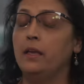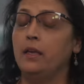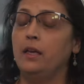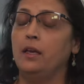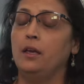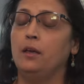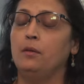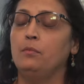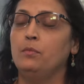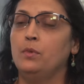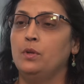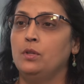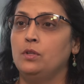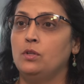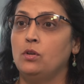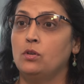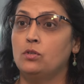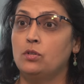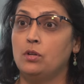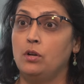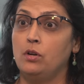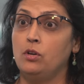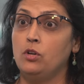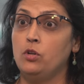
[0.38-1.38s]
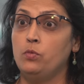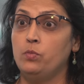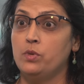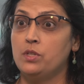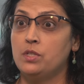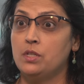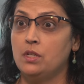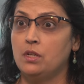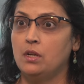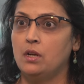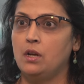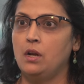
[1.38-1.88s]
I am Dr. Arunima
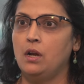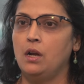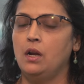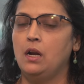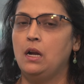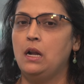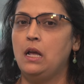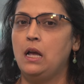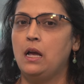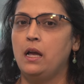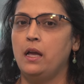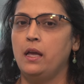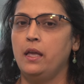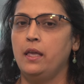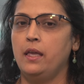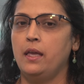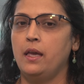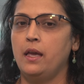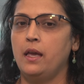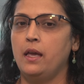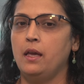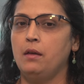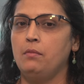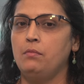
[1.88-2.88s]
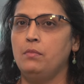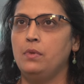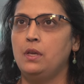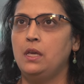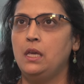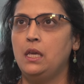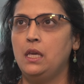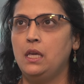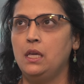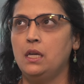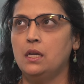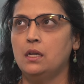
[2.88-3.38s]
Sarkar. I am
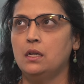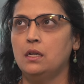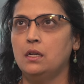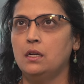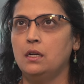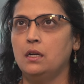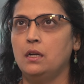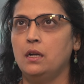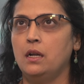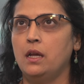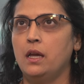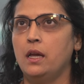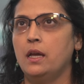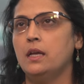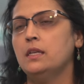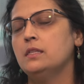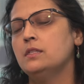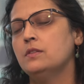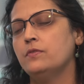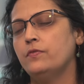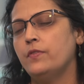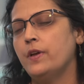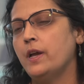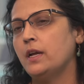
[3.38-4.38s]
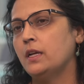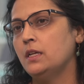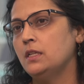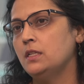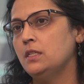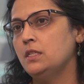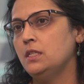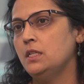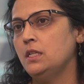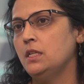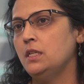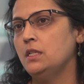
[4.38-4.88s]
here as a
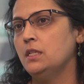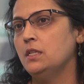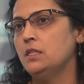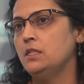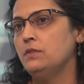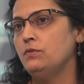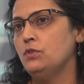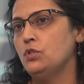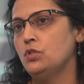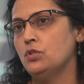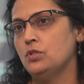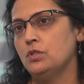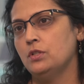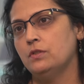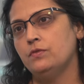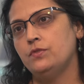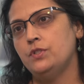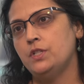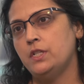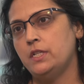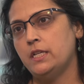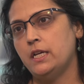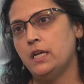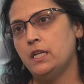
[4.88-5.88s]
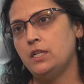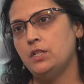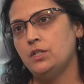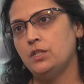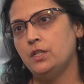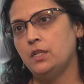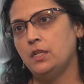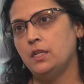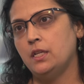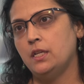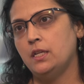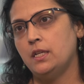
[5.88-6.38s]
faculty in the Division of
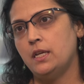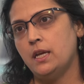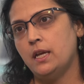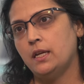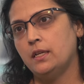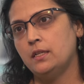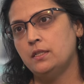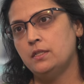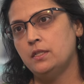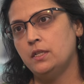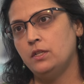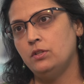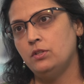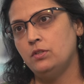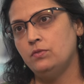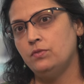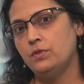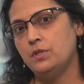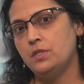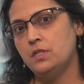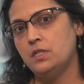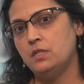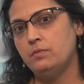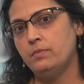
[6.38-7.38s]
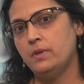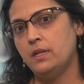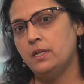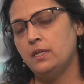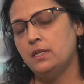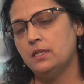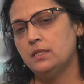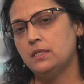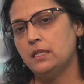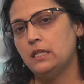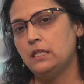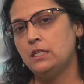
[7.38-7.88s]
Geriatric in Hackensack University
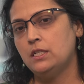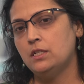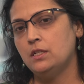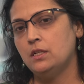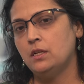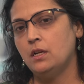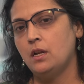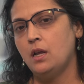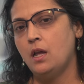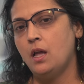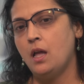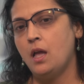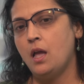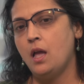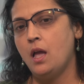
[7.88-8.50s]
Medical Center.